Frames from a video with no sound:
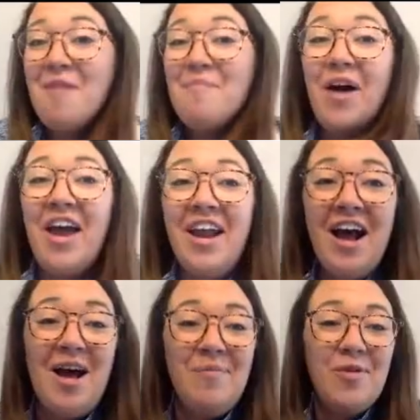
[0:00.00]
But
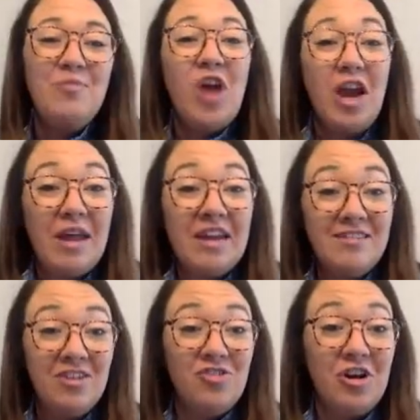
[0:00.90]
so I'm trying to make it
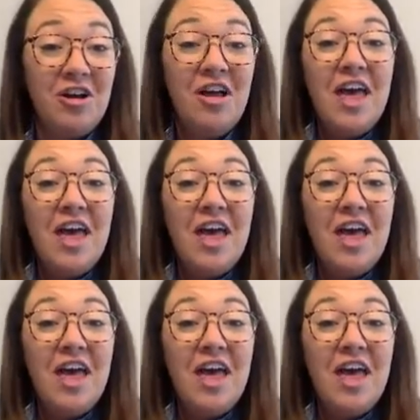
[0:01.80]
digital.